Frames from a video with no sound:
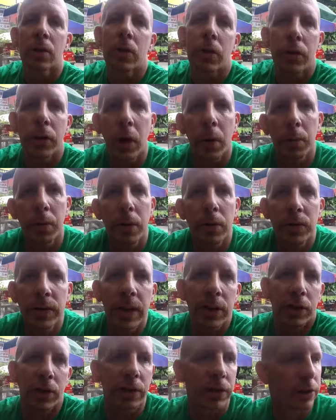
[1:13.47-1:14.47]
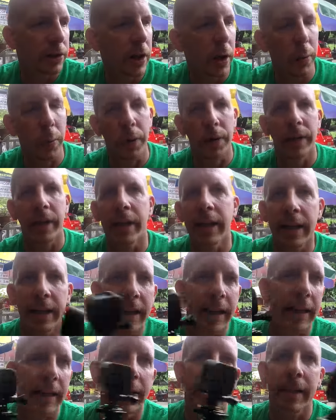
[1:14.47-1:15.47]
So the GoPro session's not working
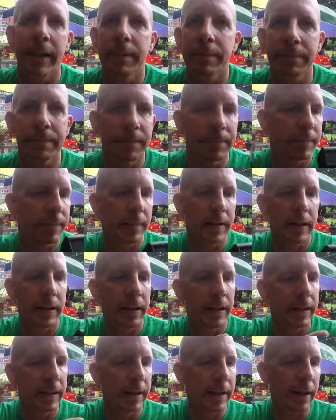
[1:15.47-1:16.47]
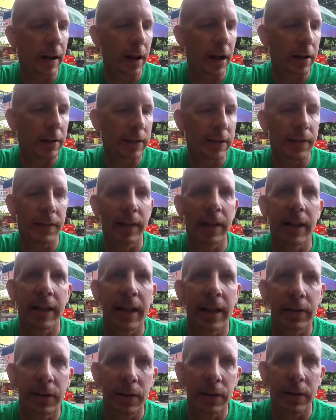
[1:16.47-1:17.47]
again. It lost
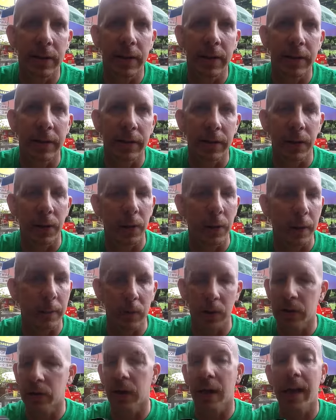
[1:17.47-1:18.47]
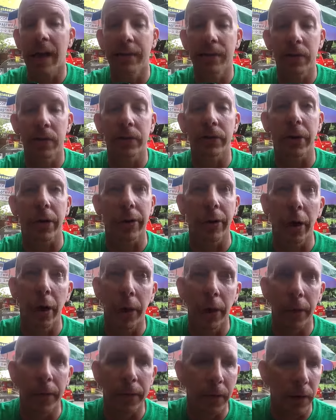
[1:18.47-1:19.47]
everything I just did, so I'm just gonna have to start
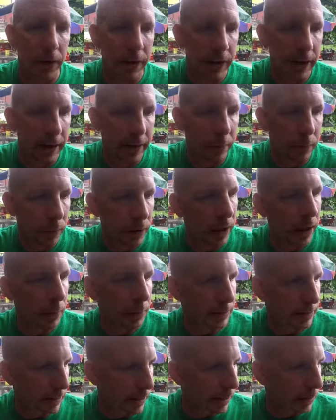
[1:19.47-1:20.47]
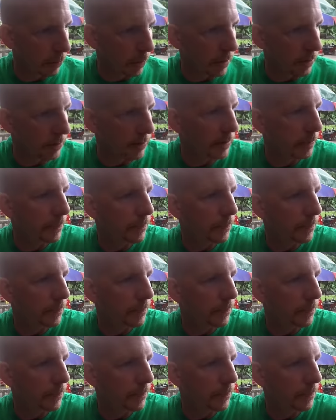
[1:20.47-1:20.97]
all over again. What I was saying was,